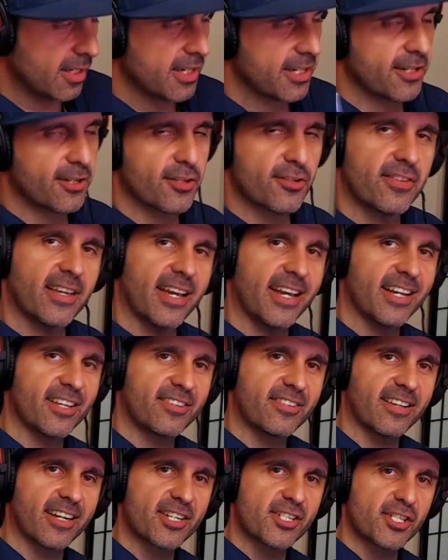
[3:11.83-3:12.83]
Here's the A
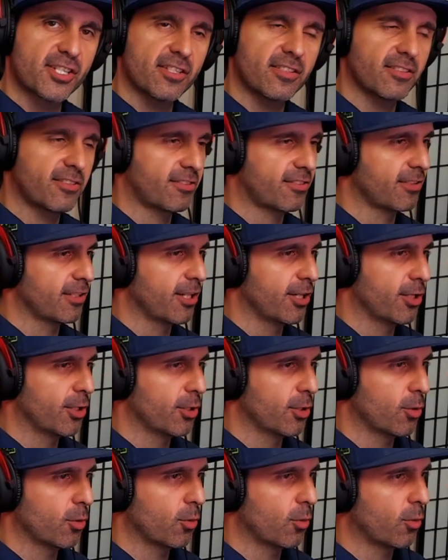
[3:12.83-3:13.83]
section,
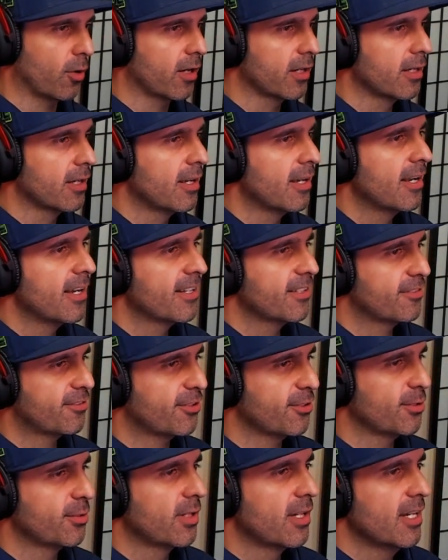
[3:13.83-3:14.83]
slow. 1,
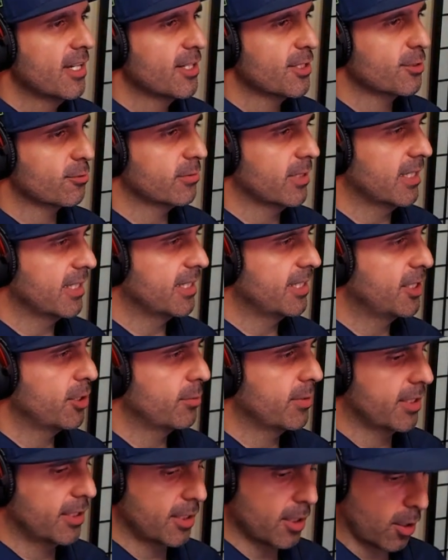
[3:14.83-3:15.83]
2, ready, here
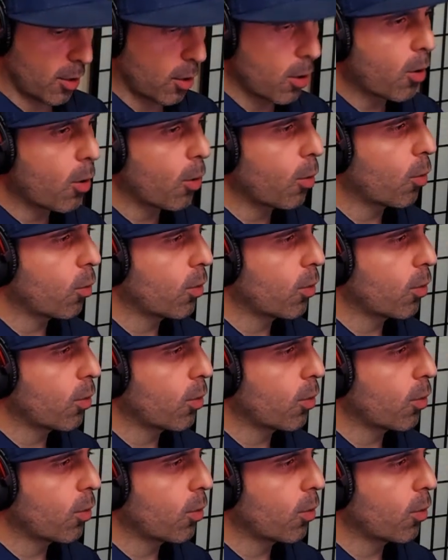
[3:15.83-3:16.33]
we go.